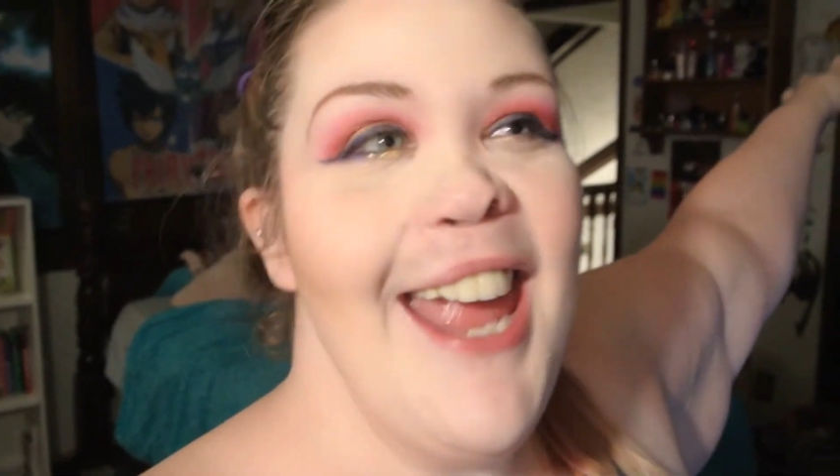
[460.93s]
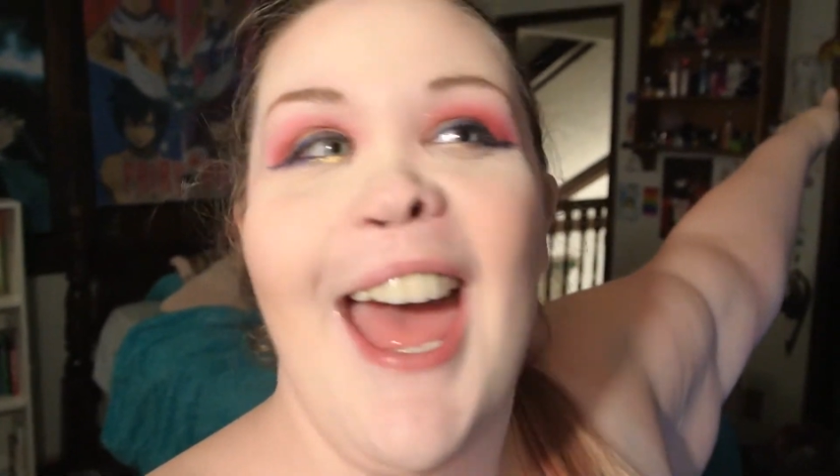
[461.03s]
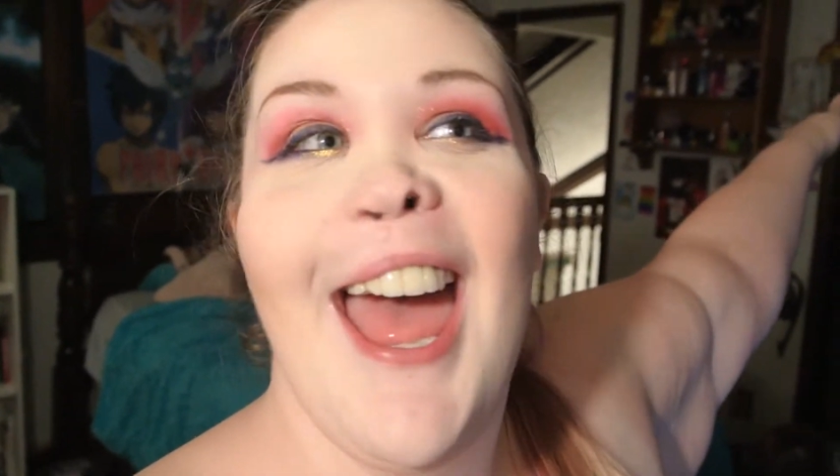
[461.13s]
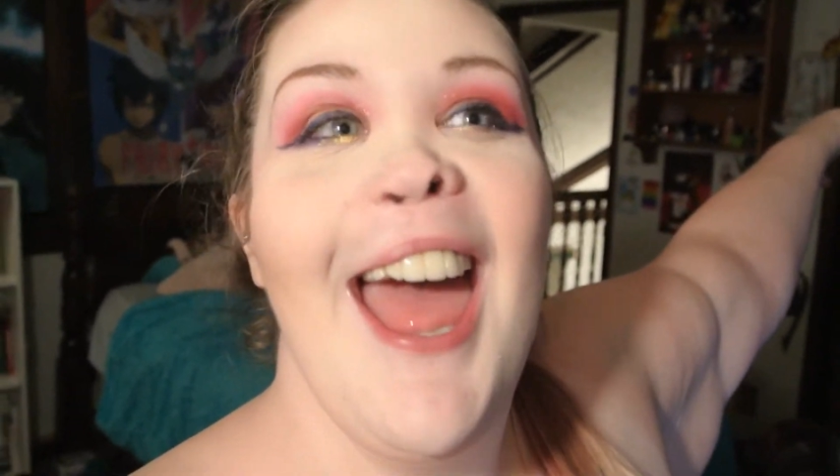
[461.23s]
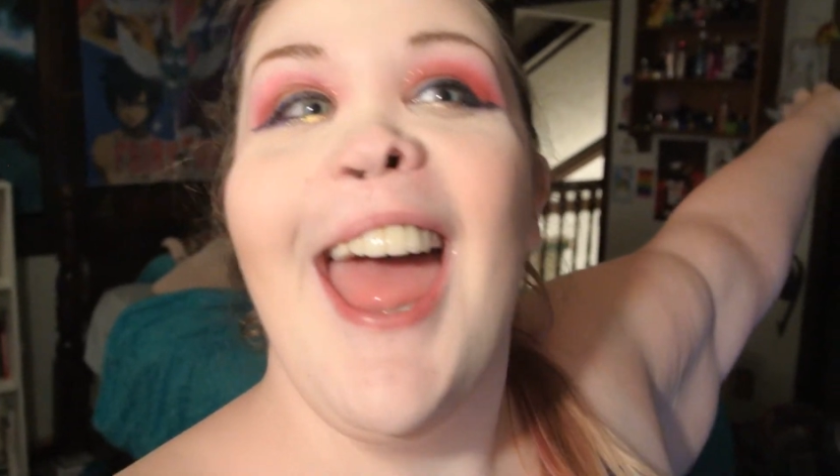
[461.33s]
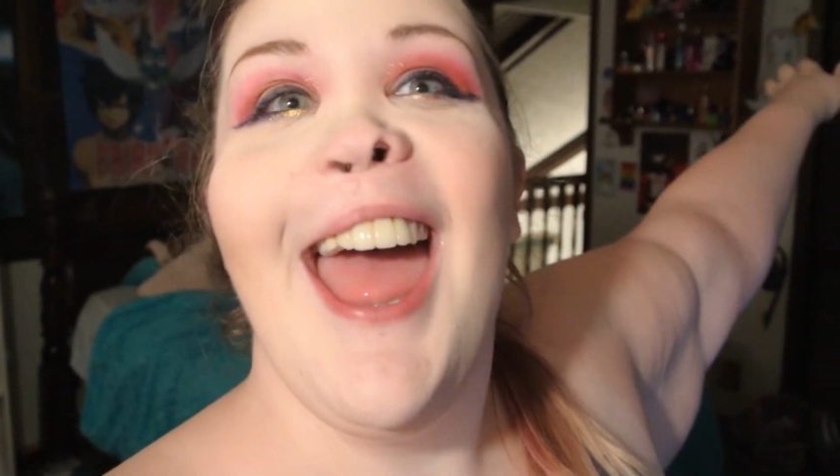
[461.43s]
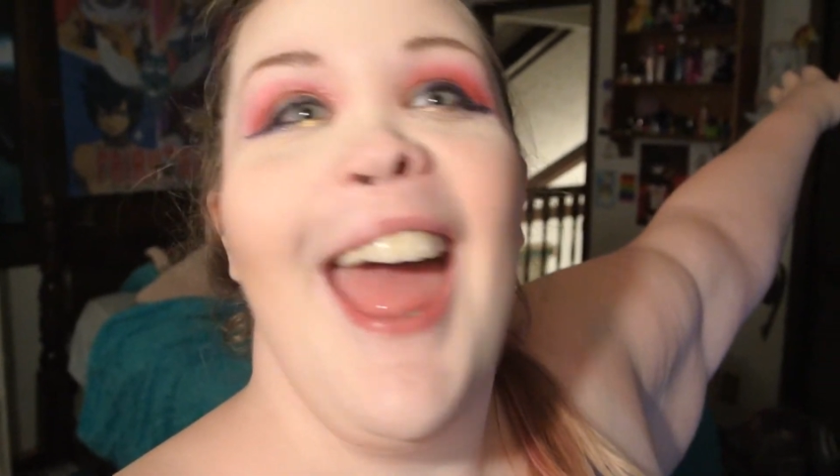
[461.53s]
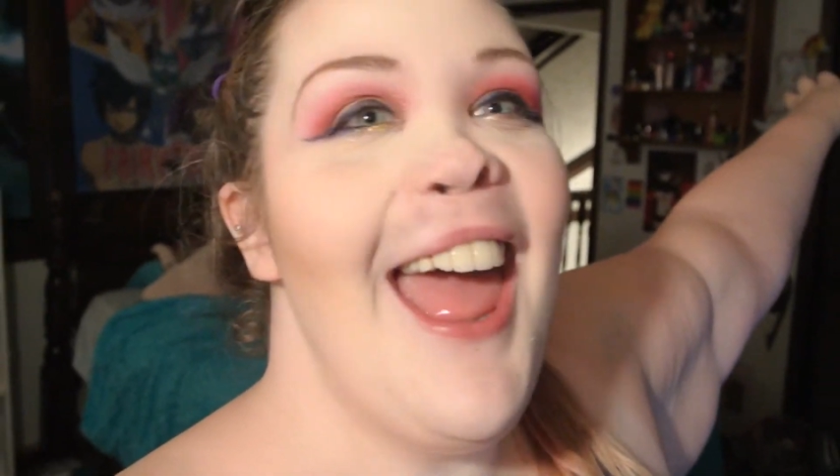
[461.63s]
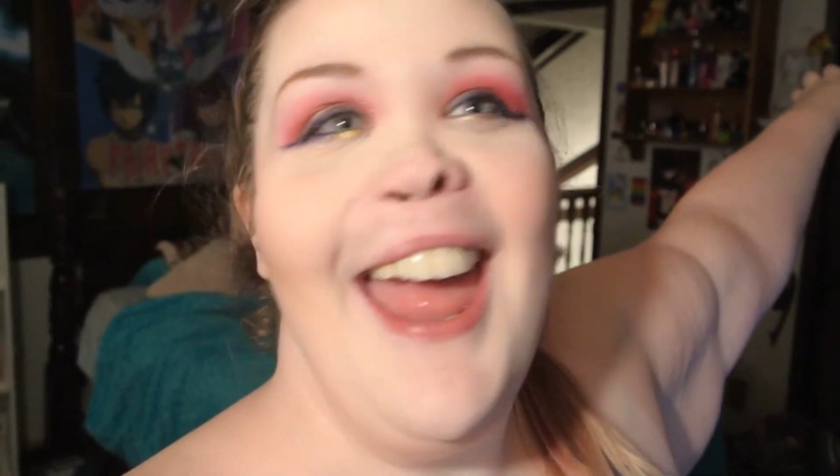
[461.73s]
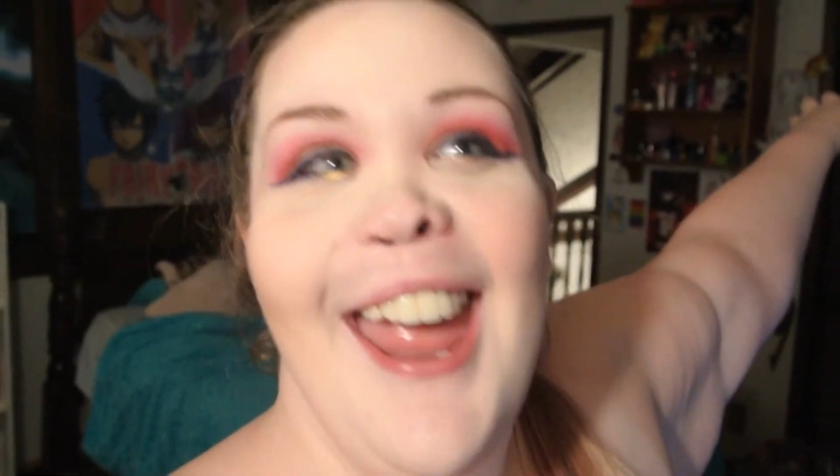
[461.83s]

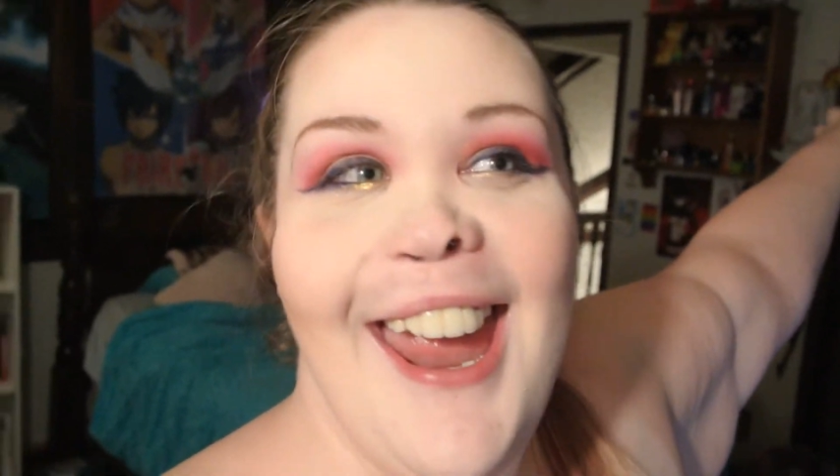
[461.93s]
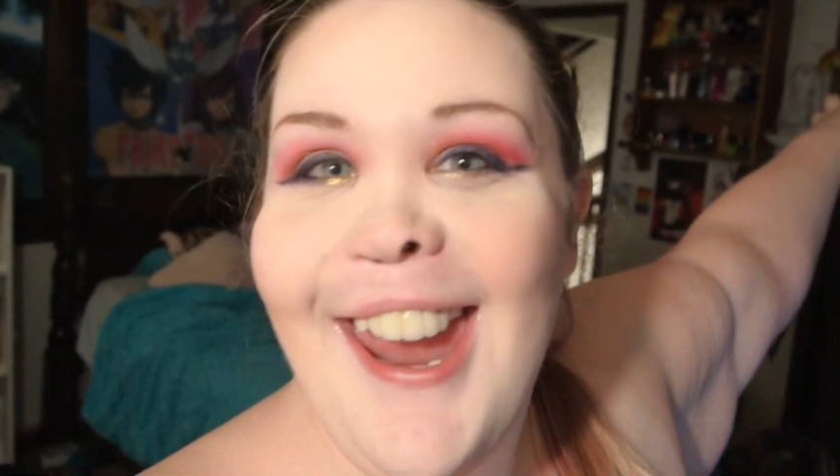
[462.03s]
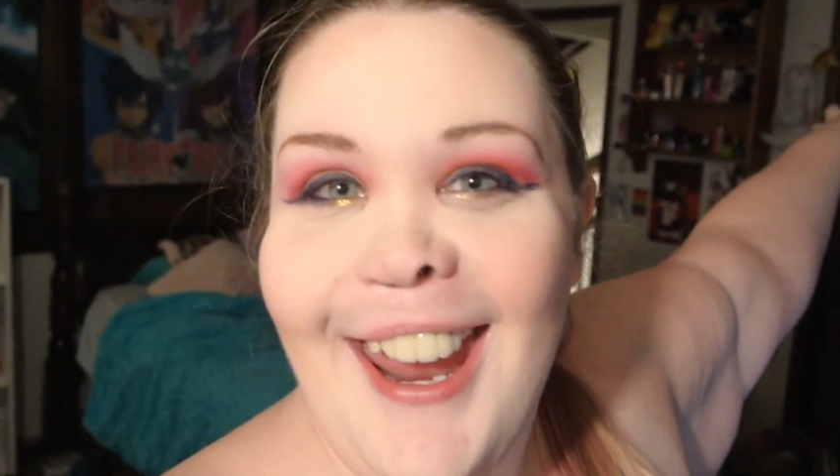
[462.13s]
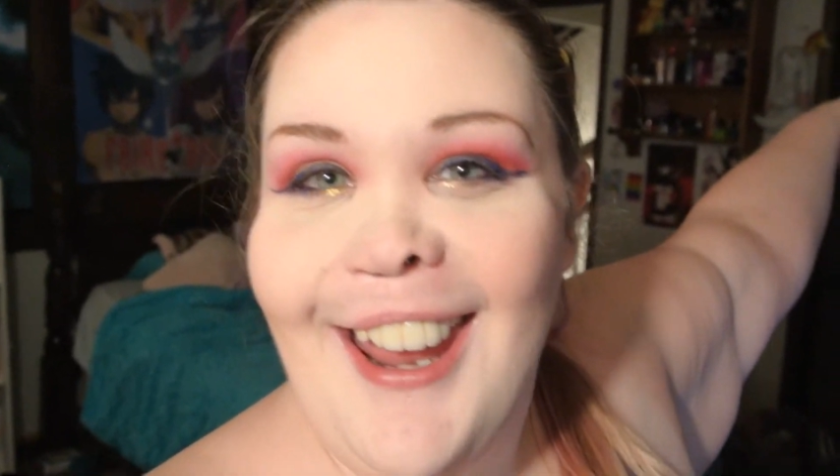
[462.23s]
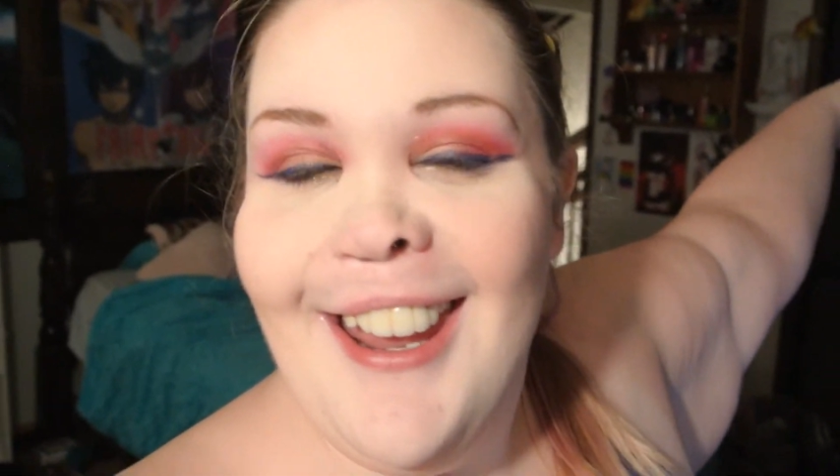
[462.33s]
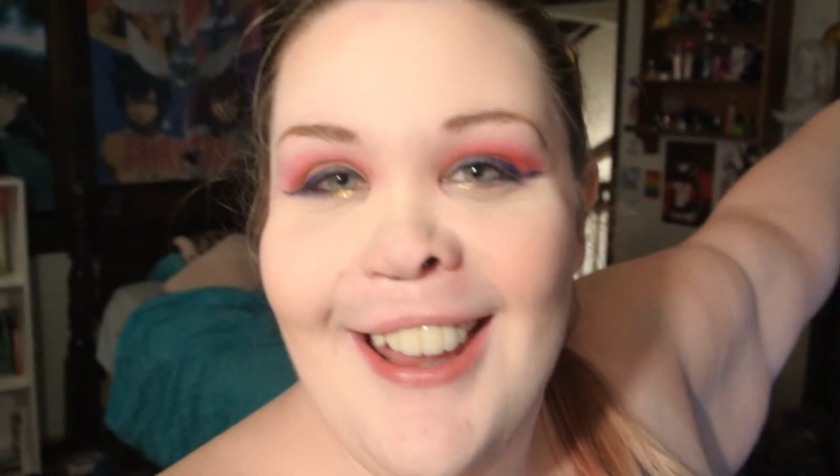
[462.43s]
Yay!